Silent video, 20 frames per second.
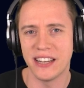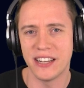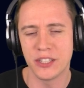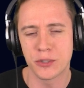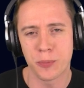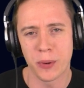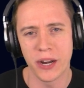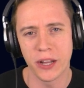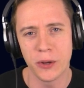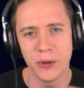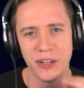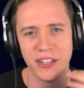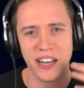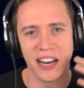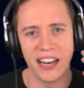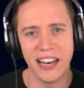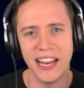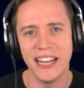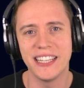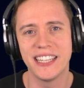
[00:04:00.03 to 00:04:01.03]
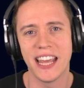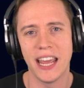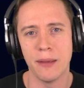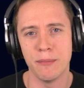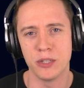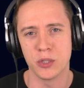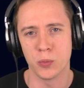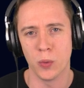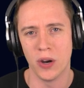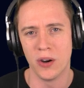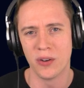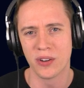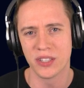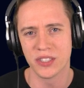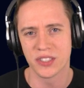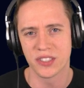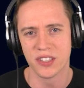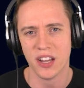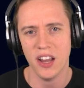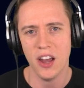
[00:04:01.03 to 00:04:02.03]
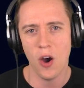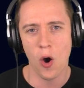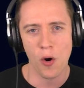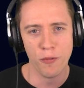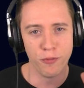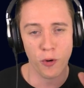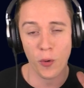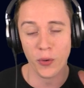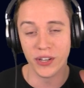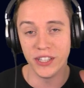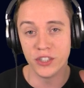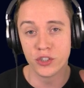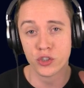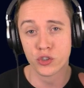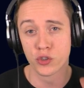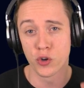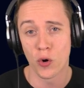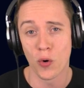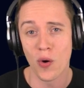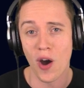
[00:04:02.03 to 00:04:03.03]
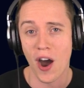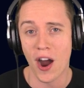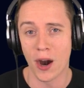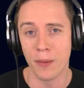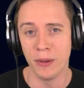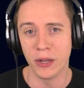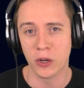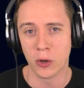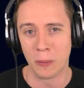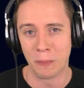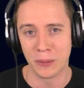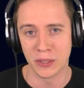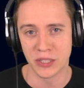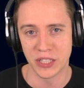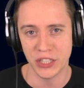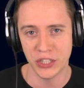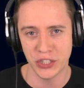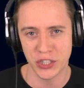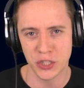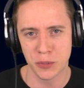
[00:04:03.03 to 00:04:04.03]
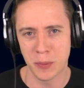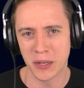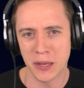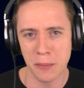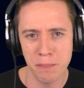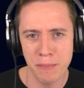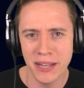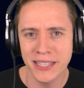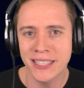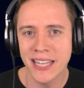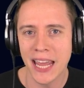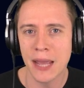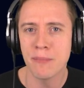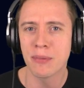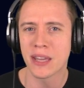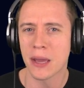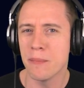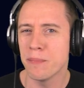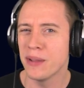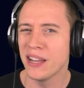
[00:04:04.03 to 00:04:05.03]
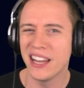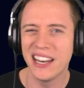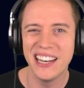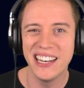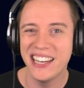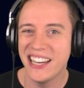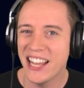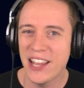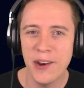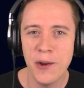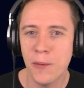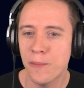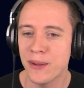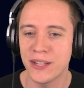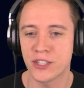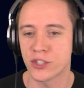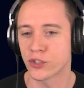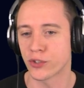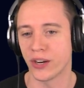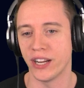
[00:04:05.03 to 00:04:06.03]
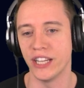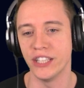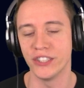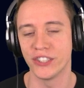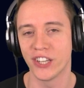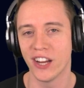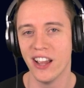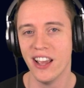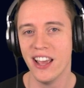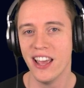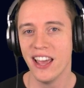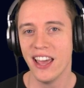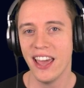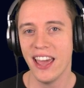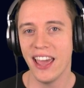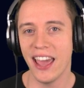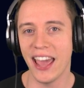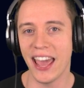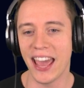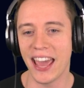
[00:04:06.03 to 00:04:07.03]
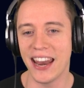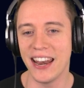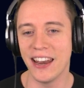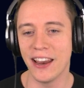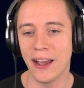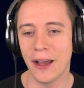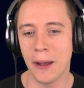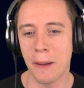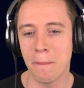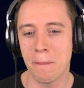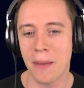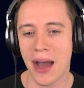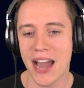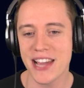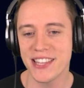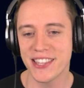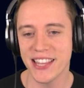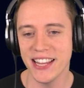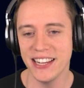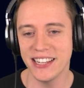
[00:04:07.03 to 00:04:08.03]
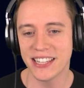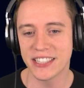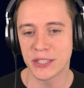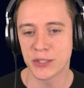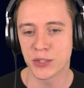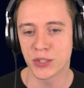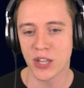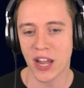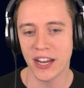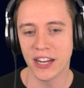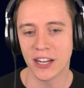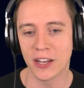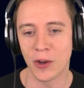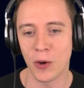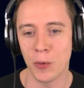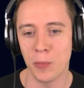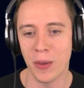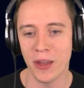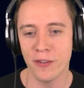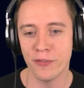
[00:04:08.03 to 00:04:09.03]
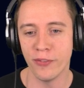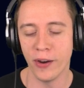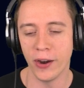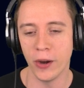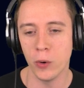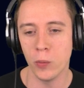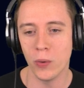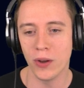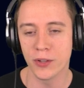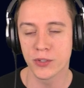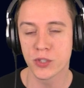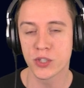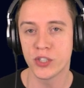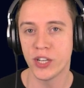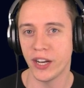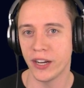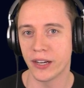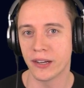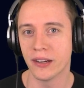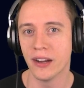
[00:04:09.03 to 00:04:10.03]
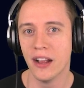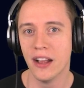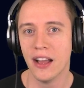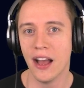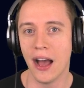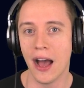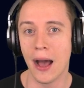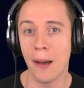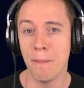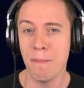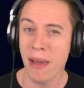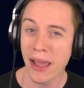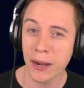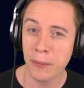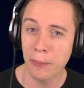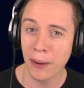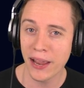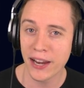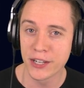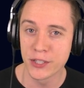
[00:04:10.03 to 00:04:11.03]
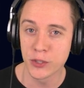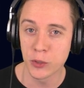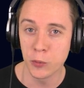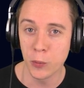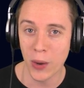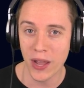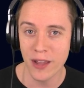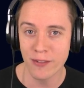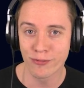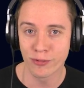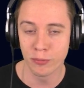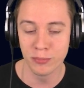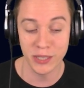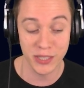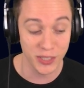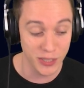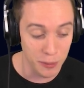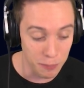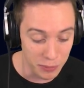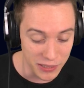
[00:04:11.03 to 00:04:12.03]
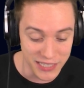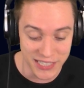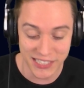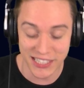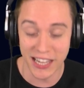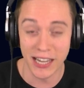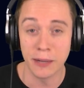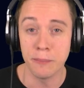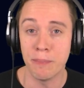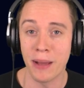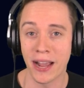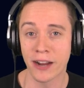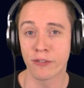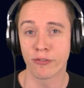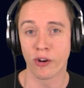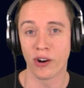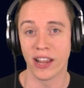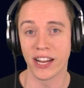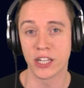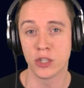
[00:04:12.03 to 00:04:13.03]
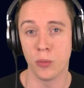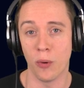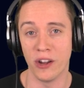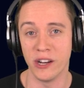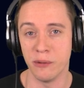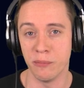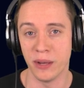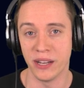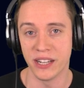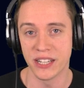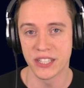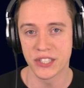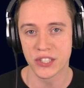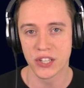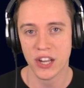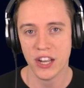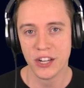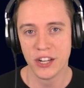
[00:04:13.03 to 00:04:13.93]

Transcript: And it's pretty good in the late game as well because of all these strong army compositions. But the mid game can be a little bit strange. And um, I think that the Cyclone may very well steer uh, mech players away from just simply sitting back for like twenty minutes